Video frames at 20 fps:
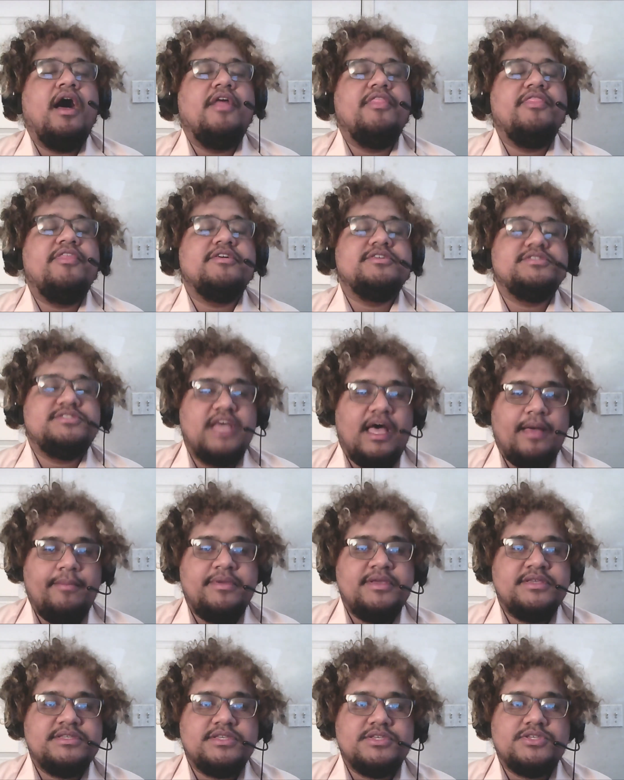They're
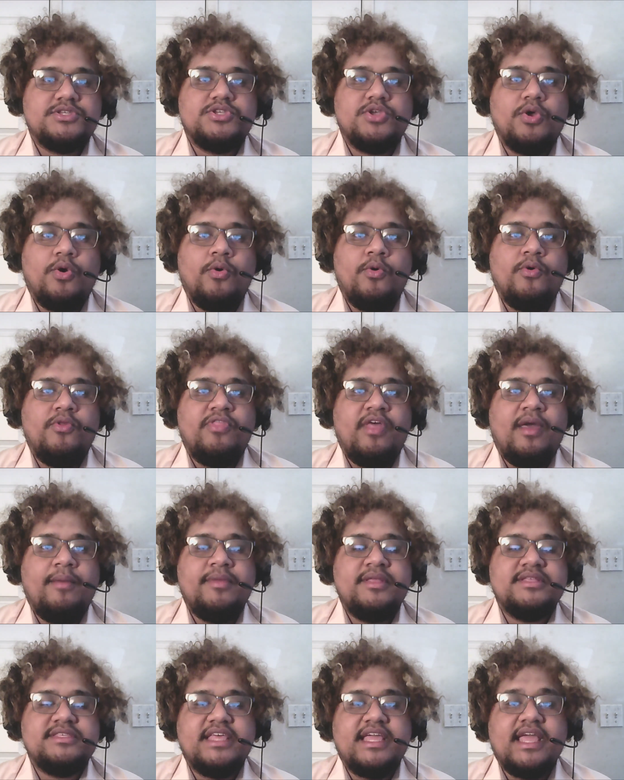zombies, so that
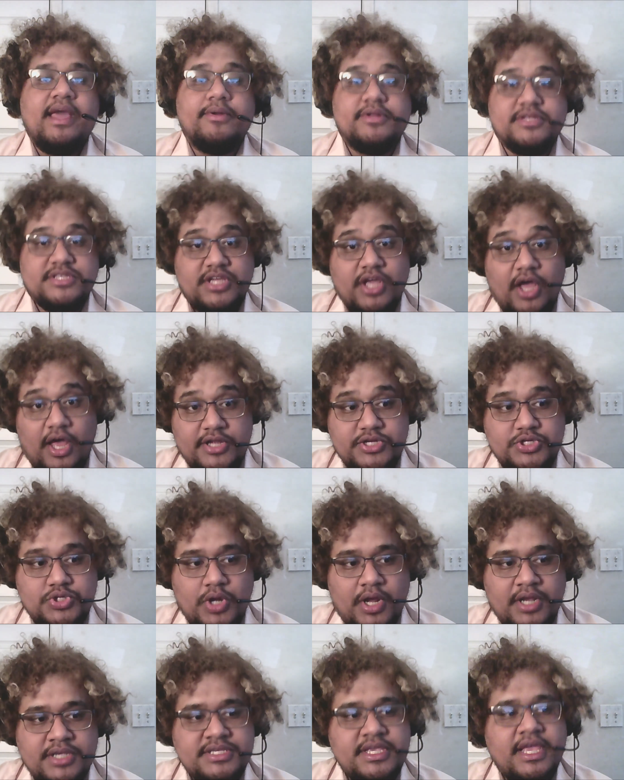means they count as
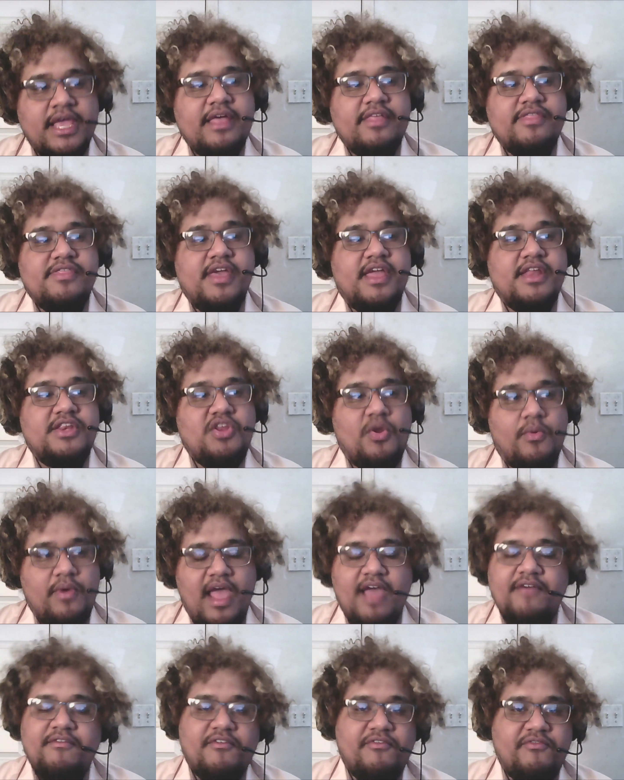constructs. They don't
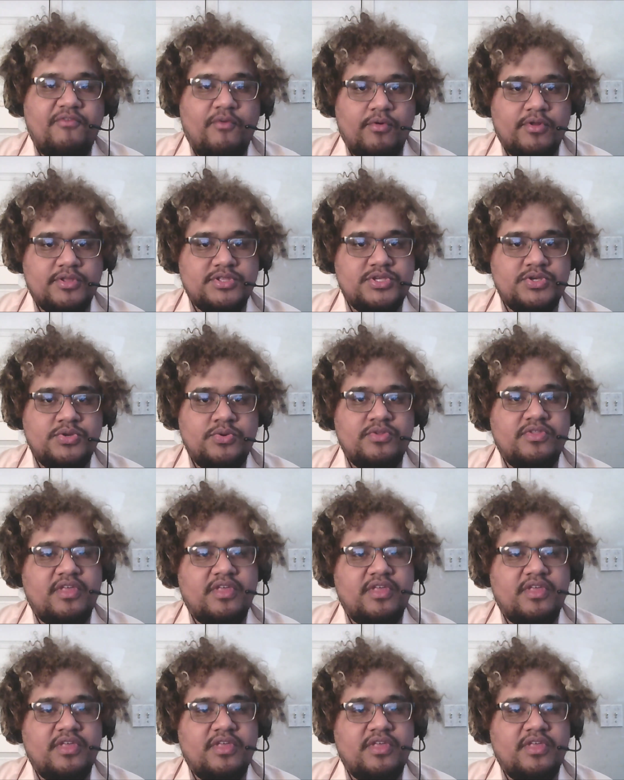have a fortitude.